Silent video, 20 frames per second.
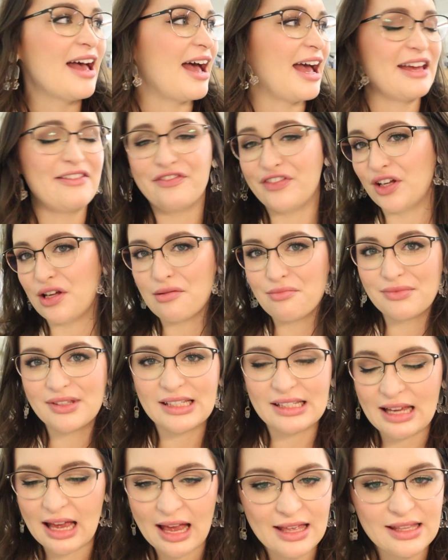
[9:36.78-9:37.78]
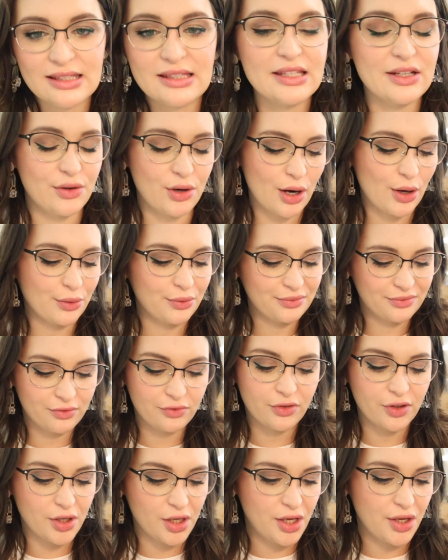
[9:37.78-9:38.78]
I filmed 0
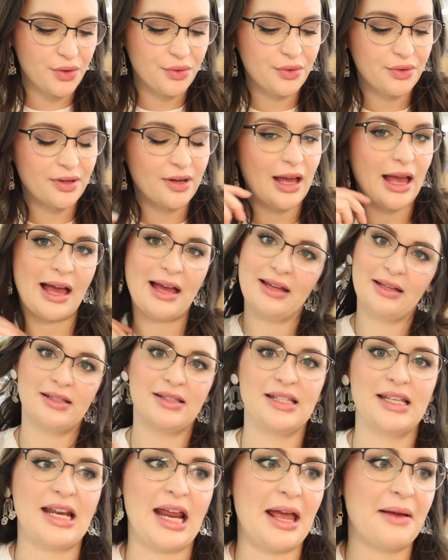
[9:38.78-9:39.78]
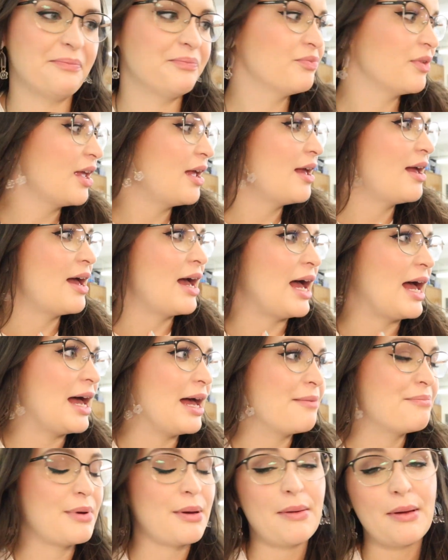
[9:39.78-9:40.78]
for you today,
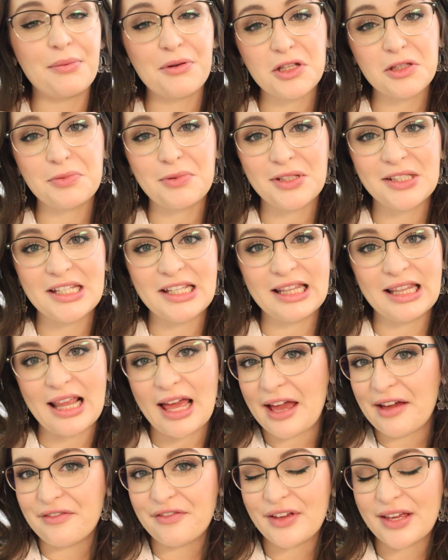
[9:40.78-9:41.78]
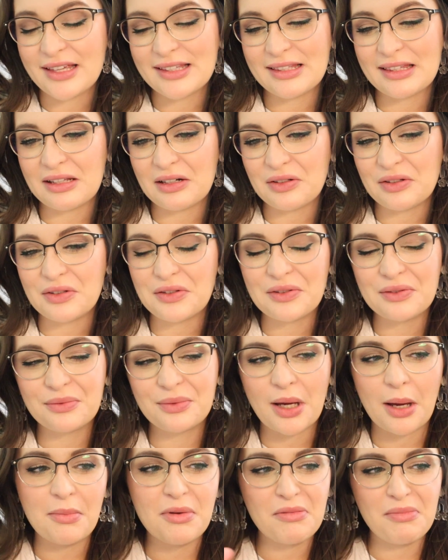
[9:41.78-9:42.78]
but my principal did love his little
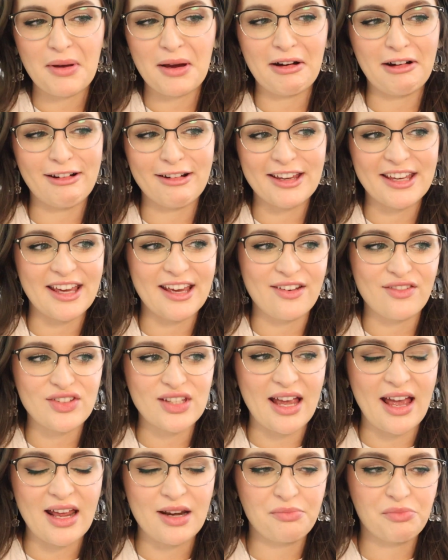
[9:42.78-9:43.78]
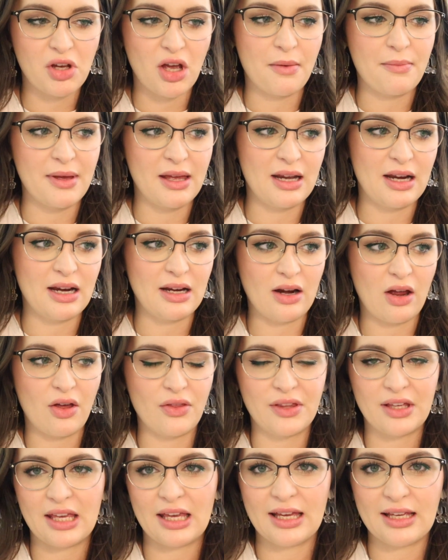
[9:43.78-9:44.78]
gummy bear gift. I had him come in and all
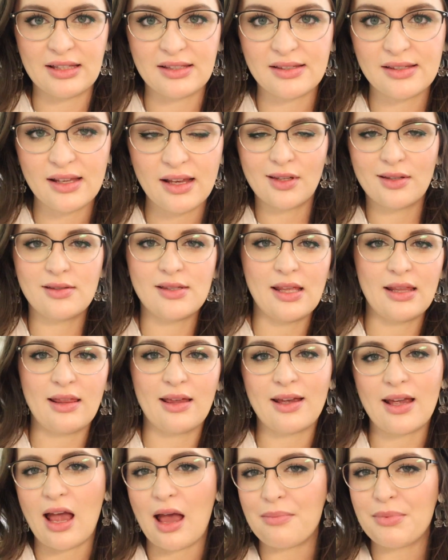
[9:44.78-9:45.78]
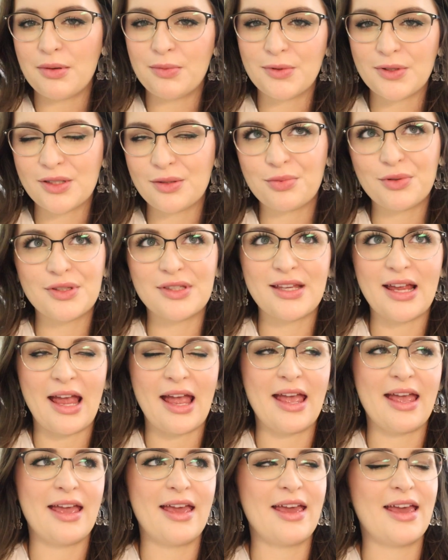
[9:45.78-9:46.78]
the kids said like happy Principal's
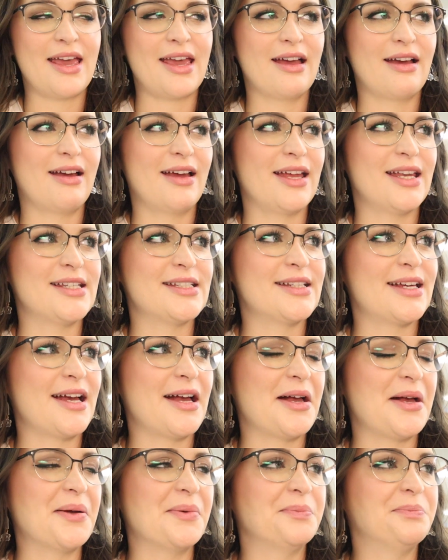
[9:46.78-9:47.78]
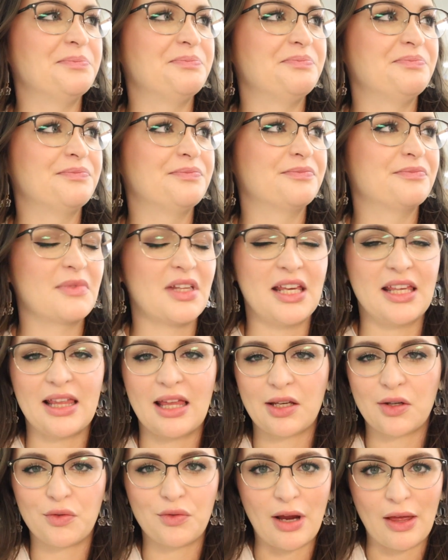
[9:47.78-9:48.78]
Day, and he
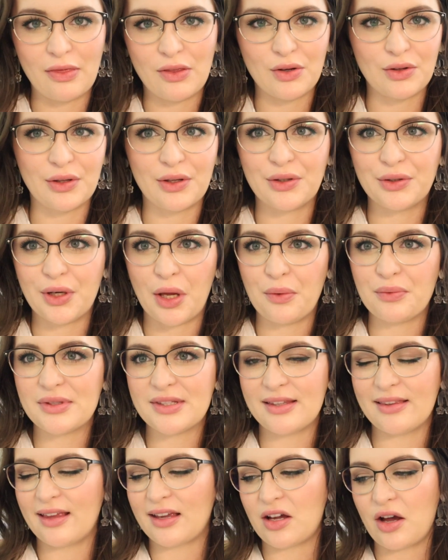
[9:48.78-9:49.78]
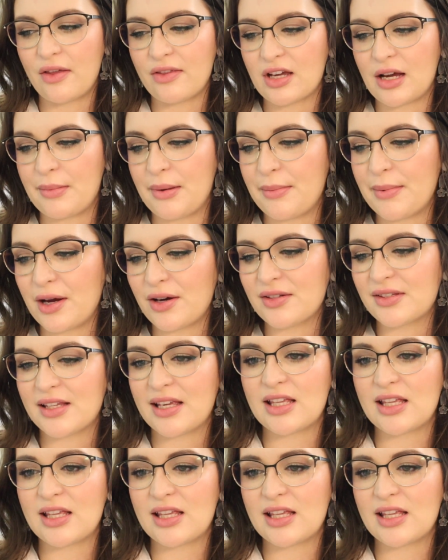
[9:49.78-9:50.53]
like read their little notes and like got the gummy bears.